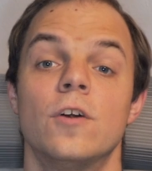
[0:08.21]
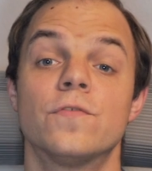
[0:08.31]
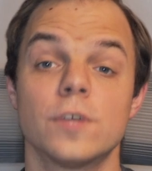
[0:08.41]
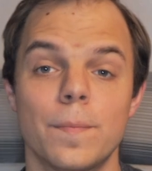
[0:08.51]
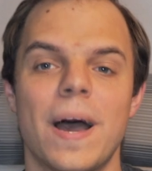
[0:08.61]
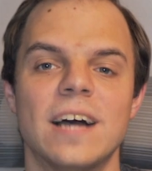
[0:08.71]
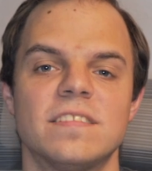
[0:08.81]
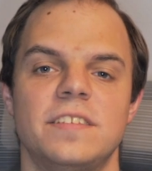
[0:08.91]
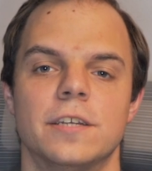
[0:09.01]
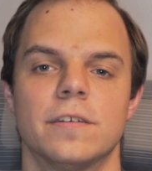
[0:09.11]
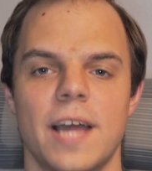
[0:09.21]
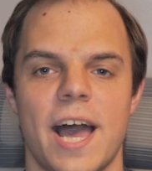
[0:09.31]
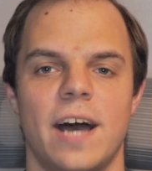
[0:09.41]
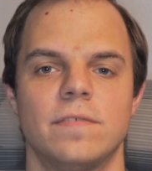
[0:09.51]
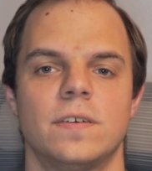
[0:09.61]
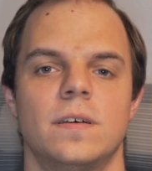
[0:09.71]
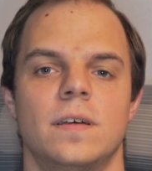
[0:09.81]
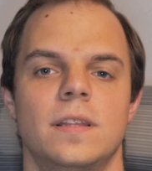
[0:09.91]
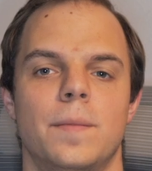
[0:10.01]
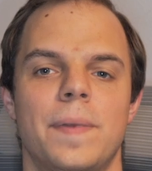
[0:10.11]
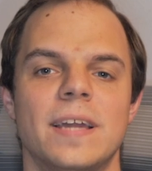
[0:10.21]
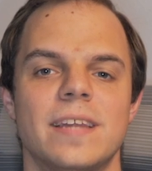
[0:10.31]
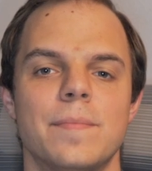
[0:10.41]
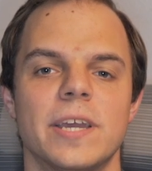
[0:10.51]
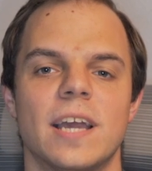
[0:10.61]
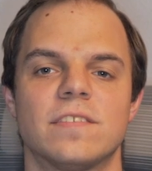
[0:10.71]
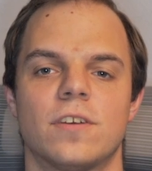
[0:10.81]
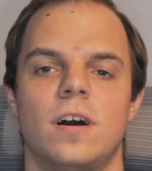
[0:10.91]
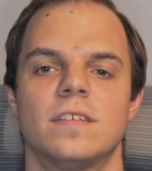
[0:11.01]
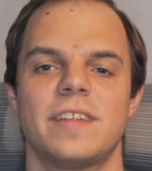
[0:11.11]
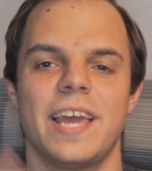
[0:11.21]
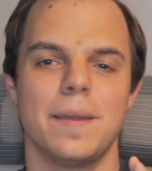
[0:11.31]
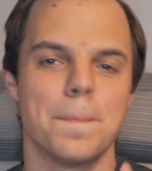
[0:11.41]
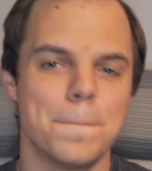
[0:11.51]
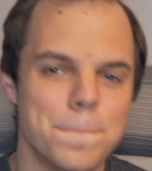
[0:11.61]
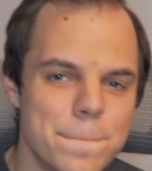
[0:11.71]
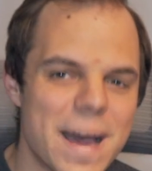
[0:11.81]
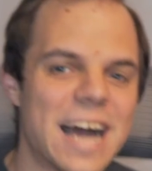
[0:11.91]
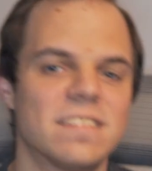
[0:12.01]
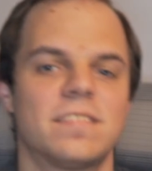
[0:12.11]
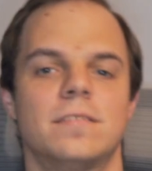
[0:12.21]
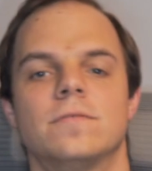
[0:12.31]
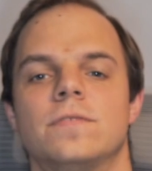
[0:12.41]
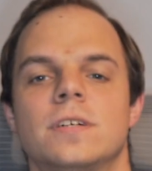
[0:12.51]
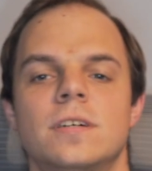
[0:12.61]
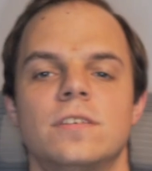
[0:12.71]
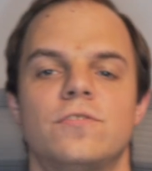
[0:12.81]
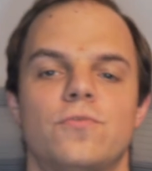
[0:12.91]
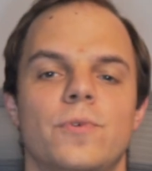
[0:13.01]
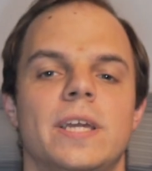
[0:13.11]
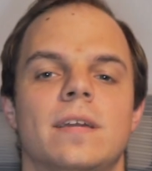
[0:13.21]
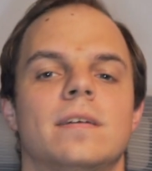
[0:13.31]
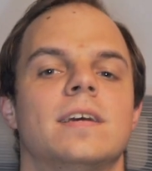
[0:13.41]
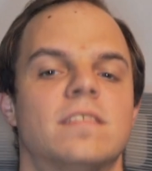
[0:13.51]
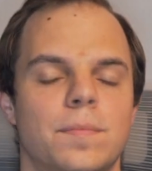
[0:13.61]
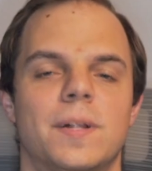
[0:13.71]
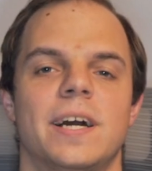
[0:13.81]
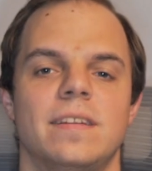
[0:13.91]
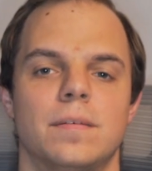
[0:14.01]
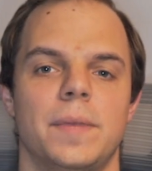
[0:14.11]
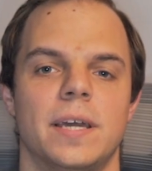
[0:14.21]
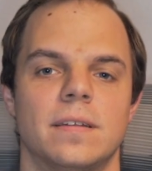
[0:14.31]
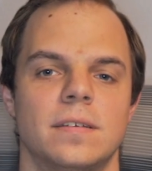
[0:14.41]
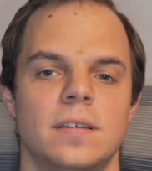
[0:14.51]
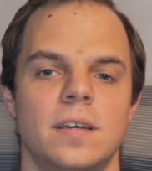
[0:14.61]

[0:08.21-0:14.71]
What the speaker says: For the past year and a half, the pandemic has caused a massive swing in supply and demand.